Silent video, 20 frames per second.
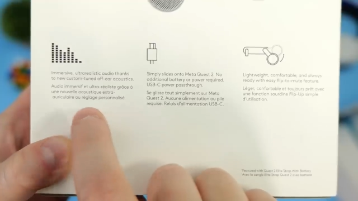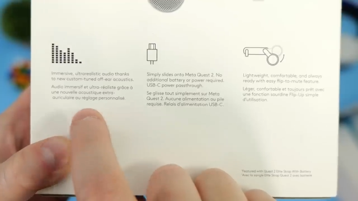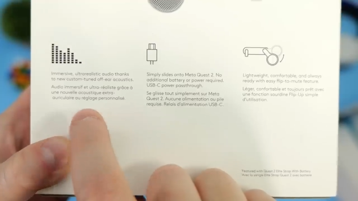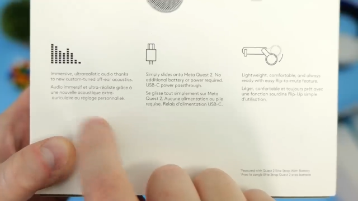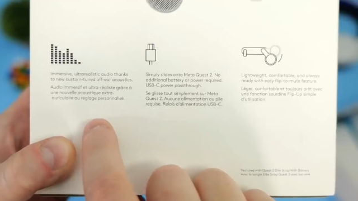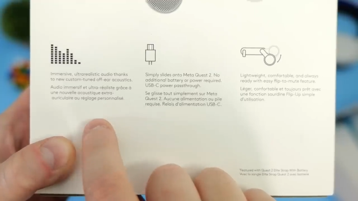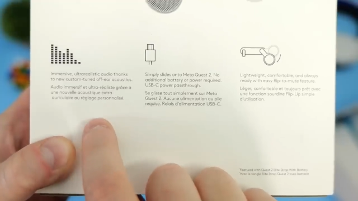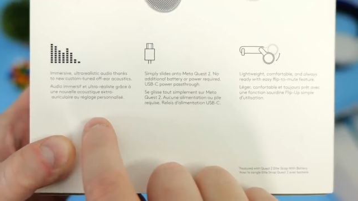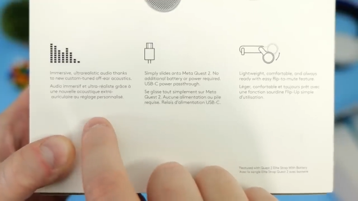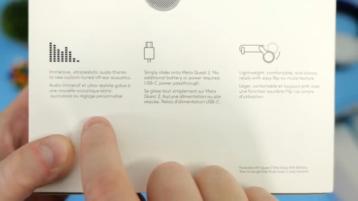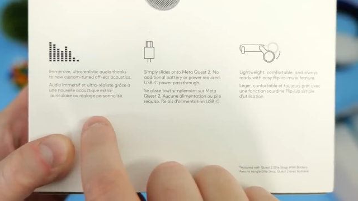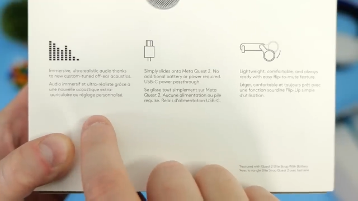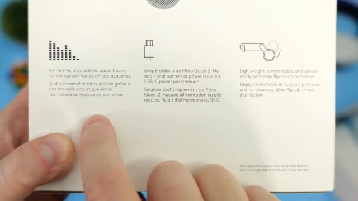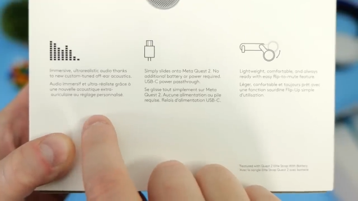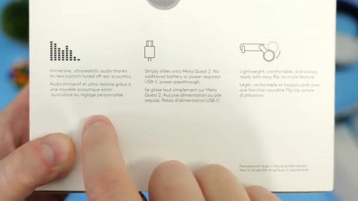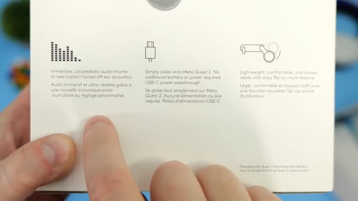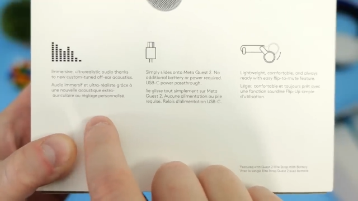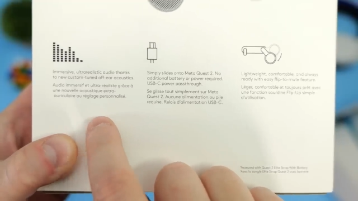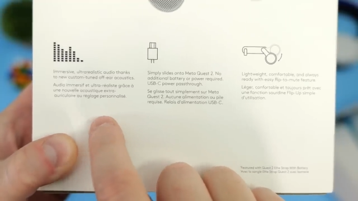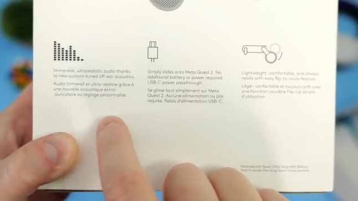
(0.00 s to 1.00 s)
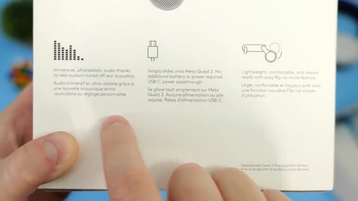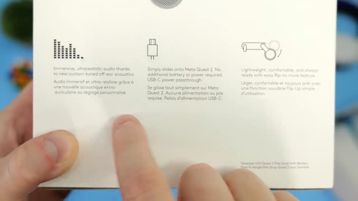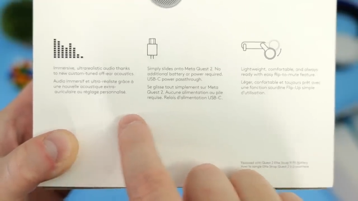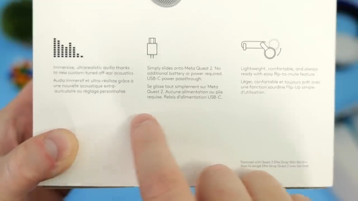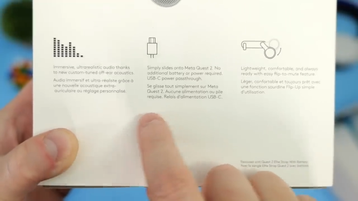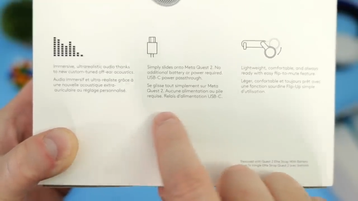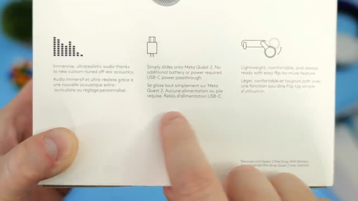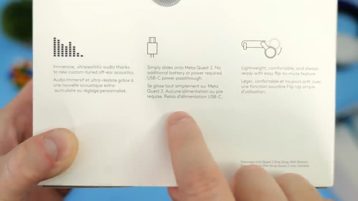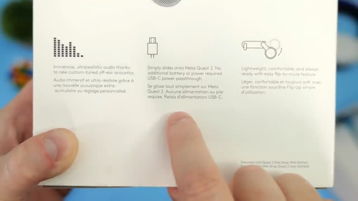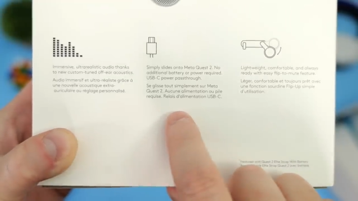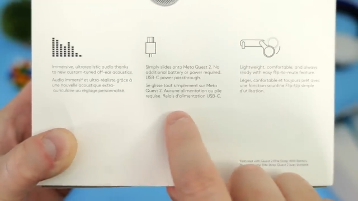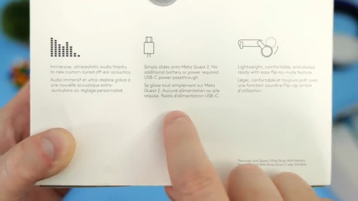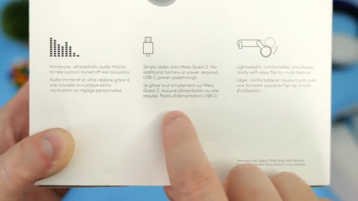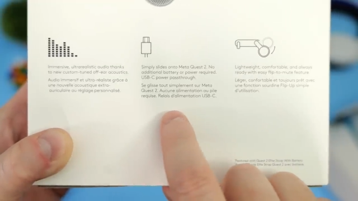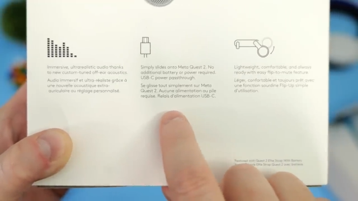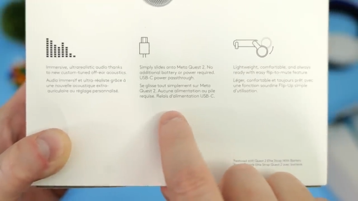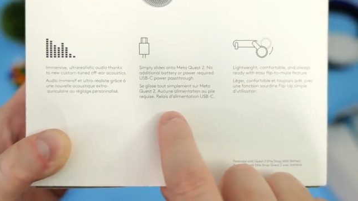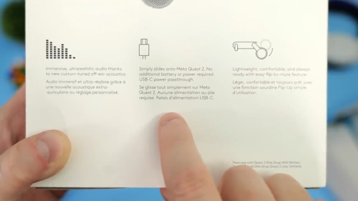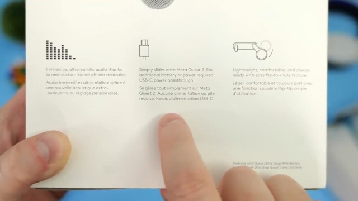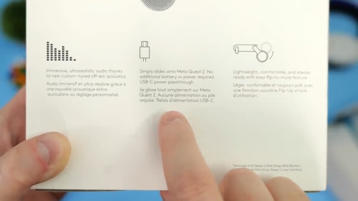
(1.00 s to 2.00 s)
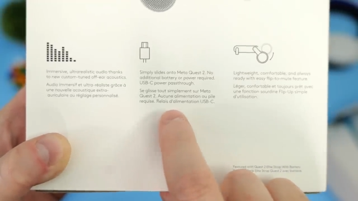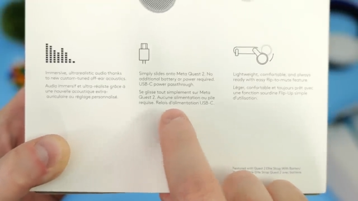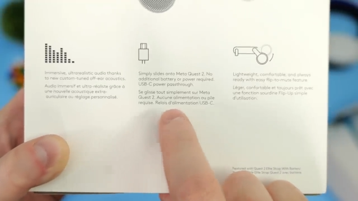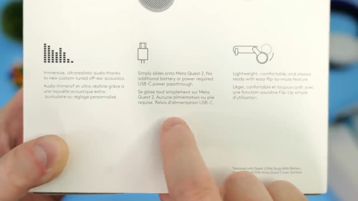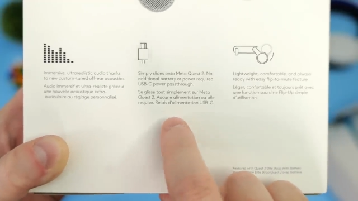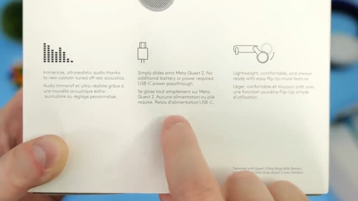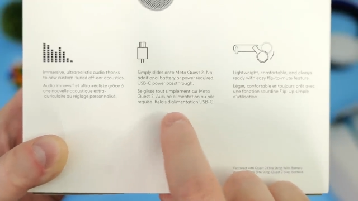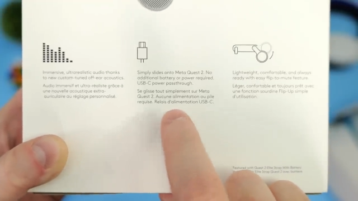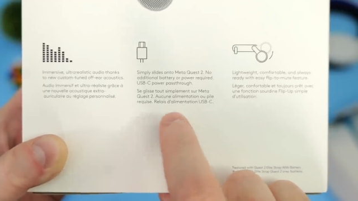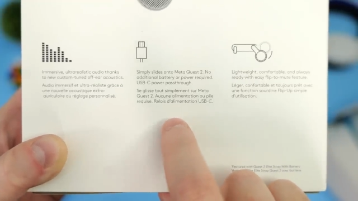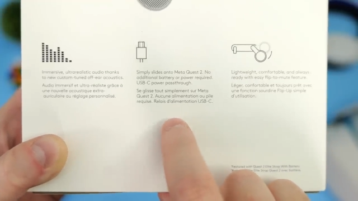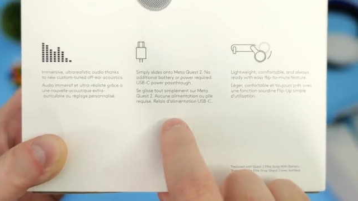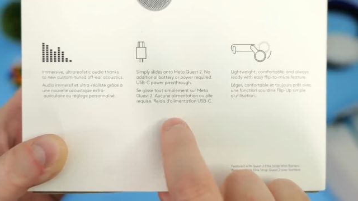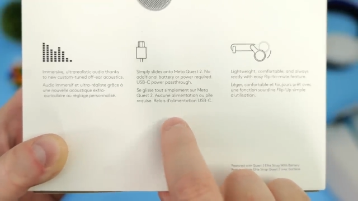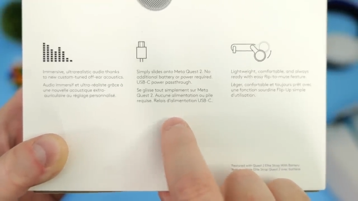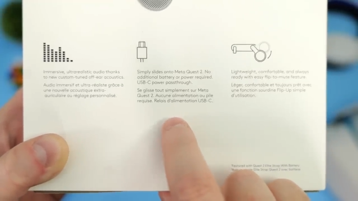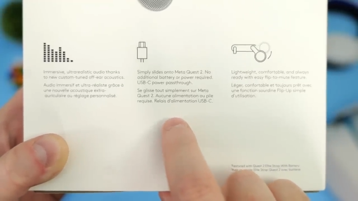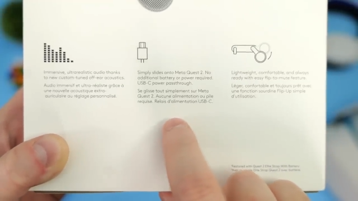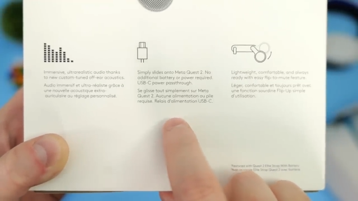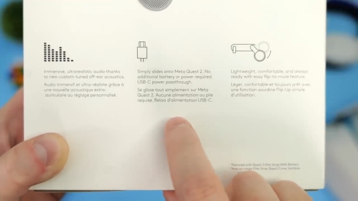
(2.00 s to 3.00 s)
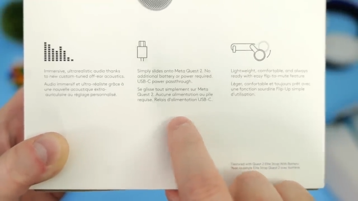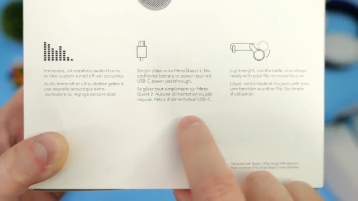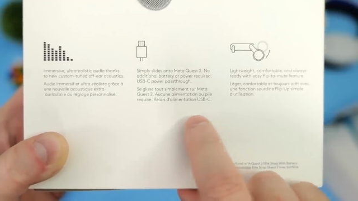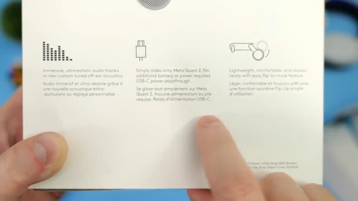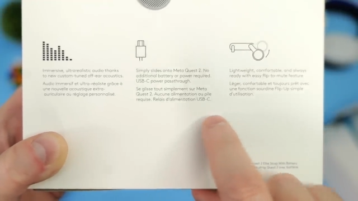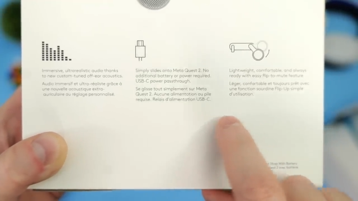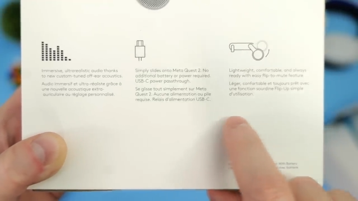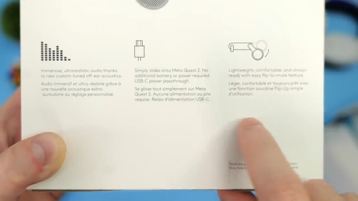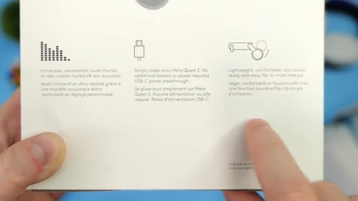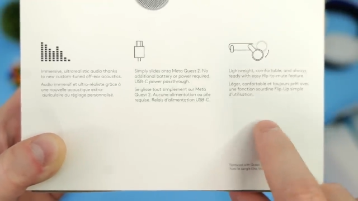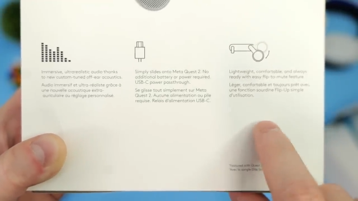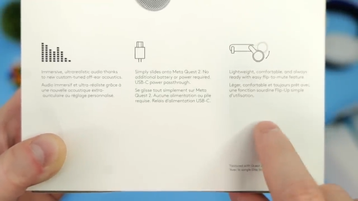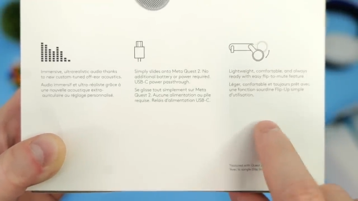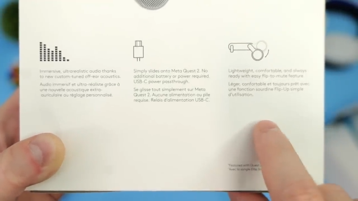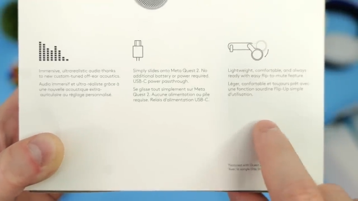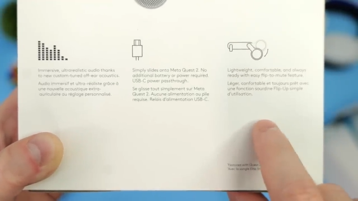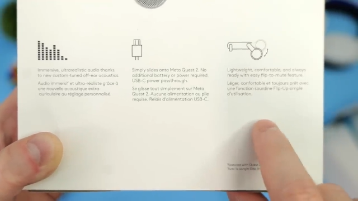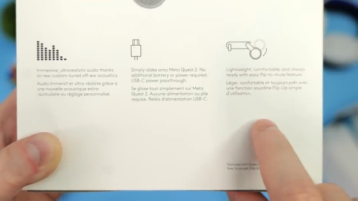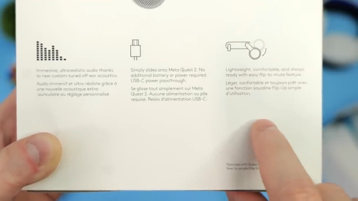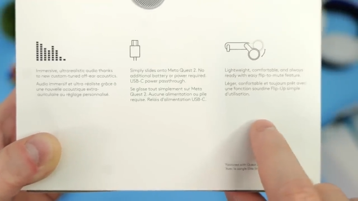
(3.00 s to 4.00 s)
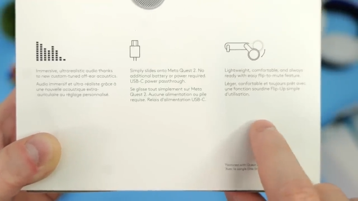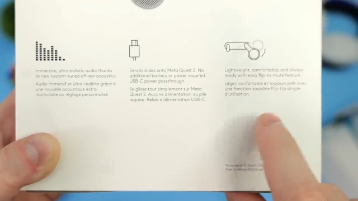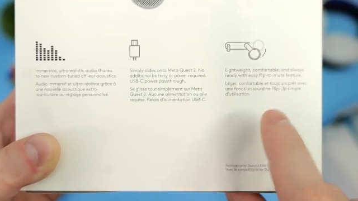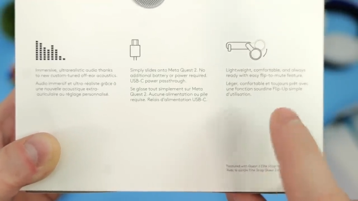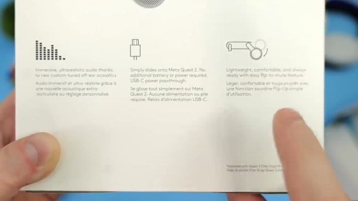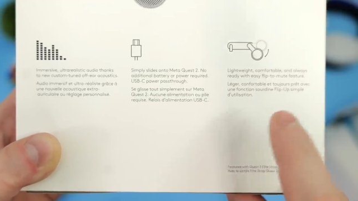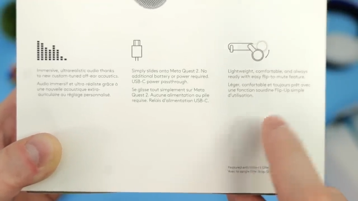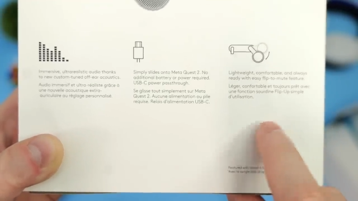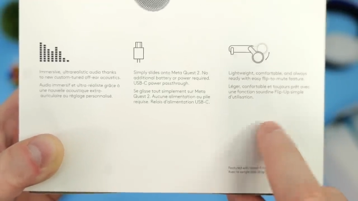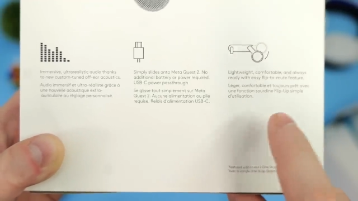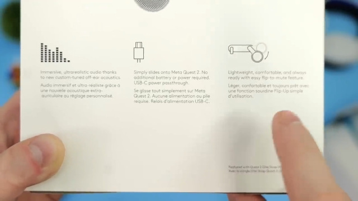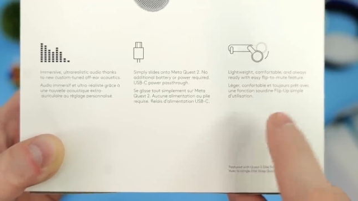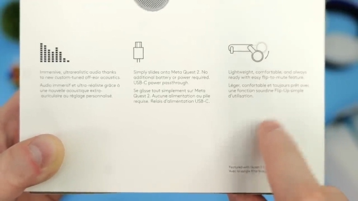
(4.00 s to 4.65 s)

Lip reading: [unreadable: no face in view]